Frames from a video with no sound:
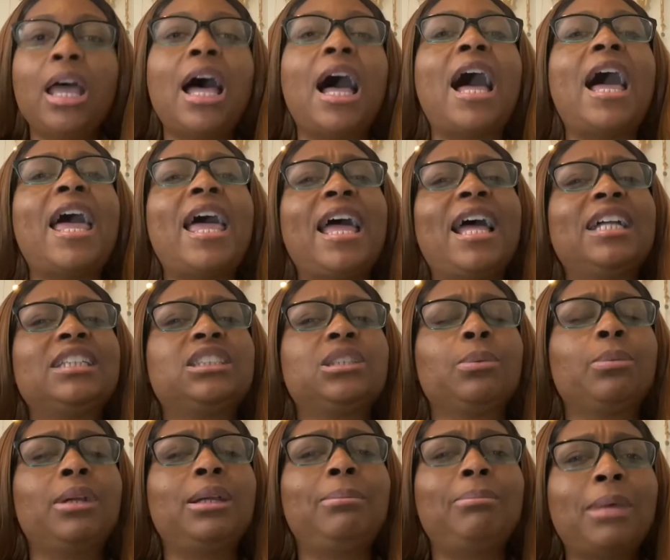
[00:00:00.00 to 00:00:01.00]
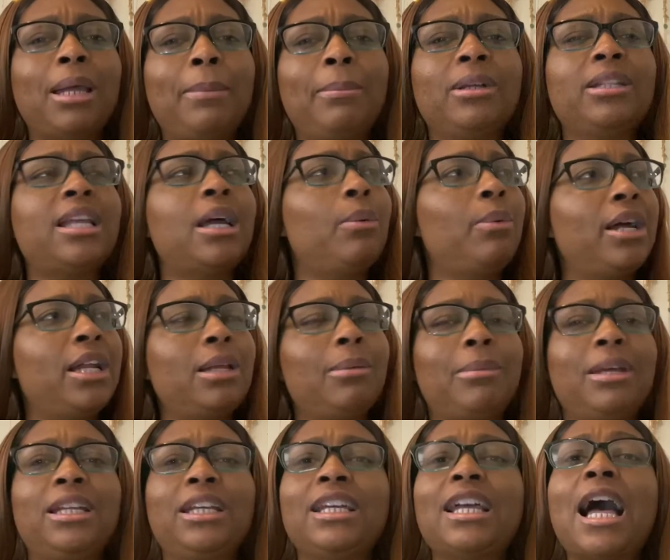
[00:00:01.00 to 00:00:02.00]
I had to remember that, wait a
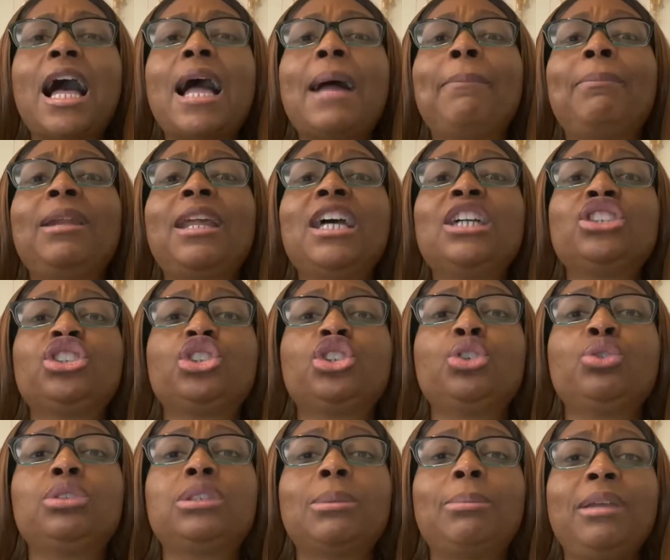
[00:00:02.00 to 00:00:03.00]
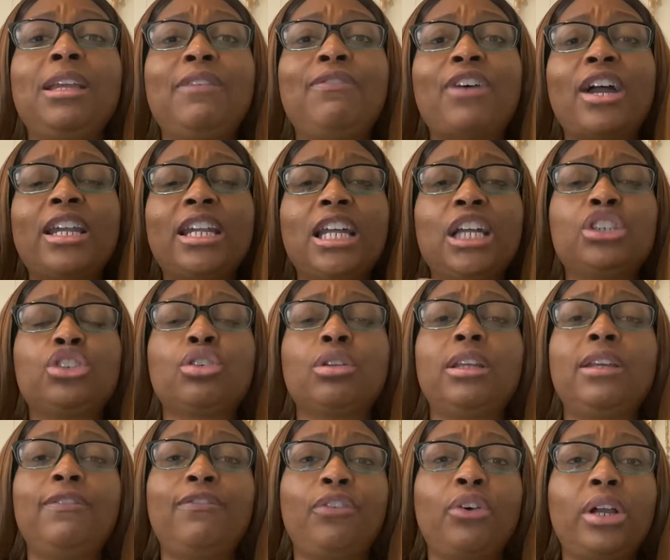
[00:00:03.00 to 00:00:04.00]
minute, God blessed you to be financially
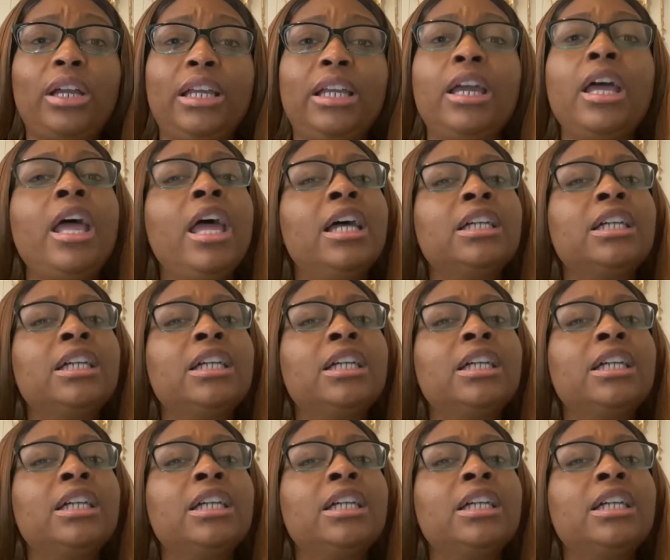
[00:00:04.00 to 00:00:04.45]
free.